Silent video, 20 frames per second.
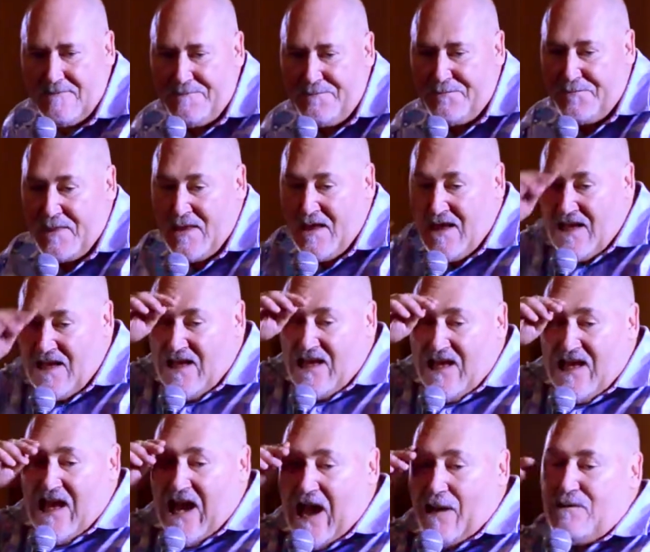I'm
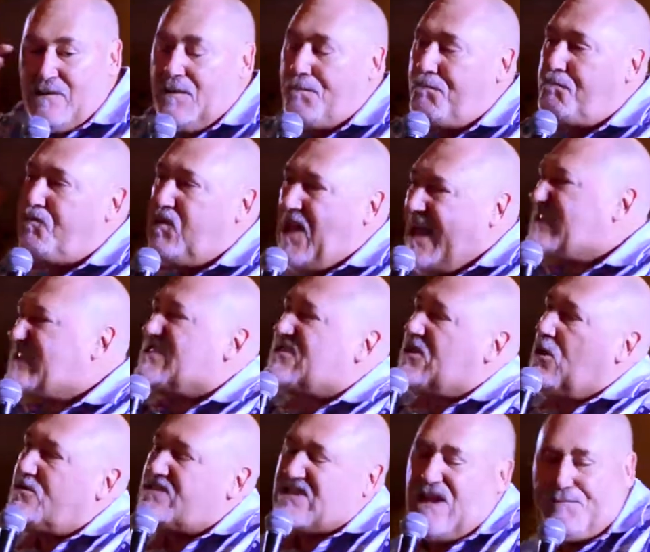going to bless
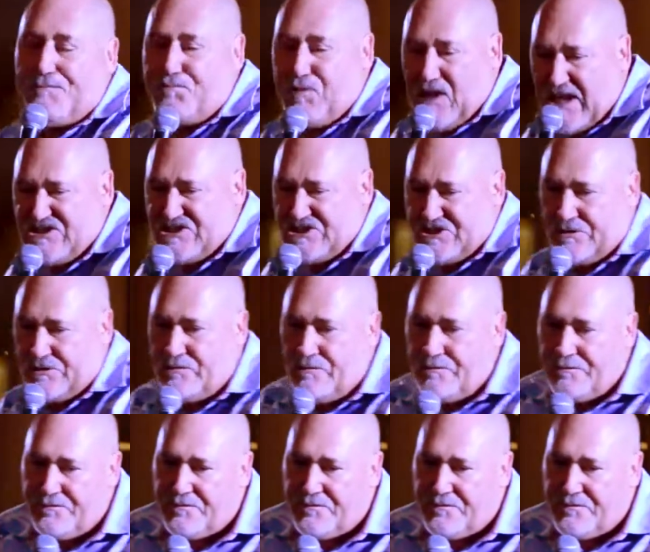those that bless you.